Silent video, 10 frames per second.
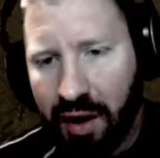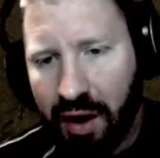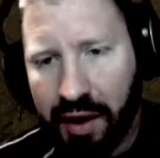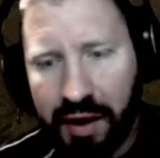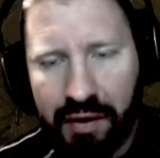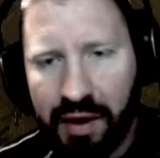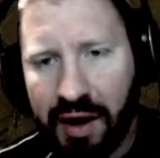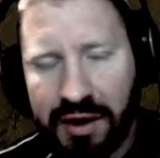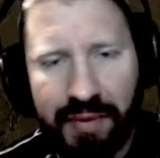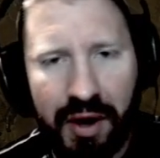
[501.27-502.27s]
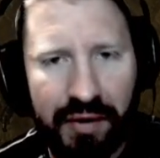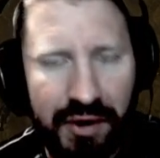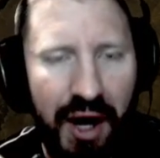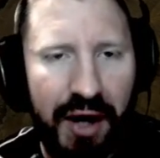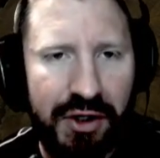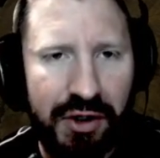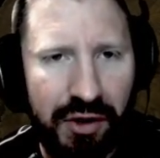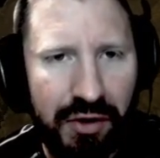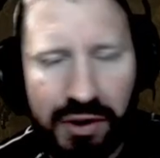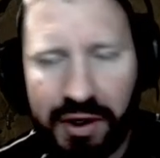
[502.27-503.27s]
You don't need X amount of dex to
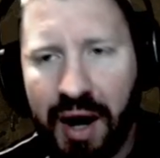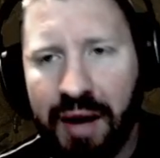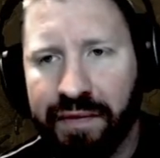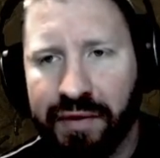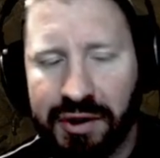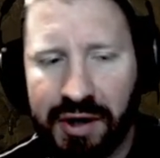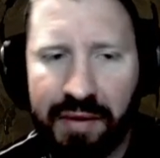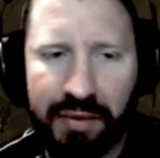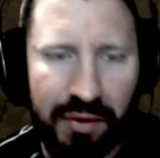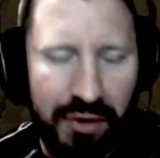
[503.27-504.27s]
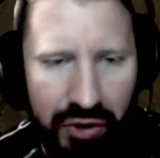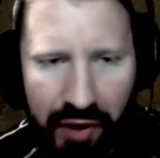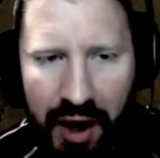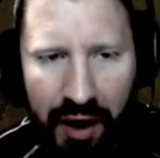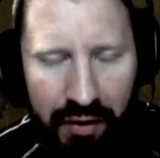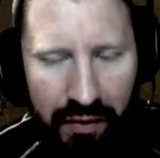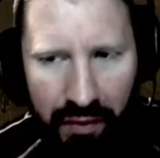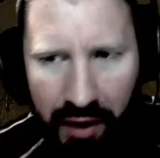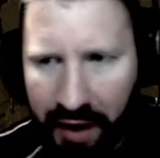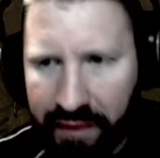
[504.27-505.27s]
use an item, for example, or strength, or
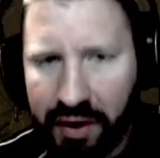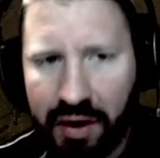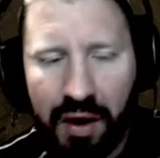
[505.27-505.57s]
whatever.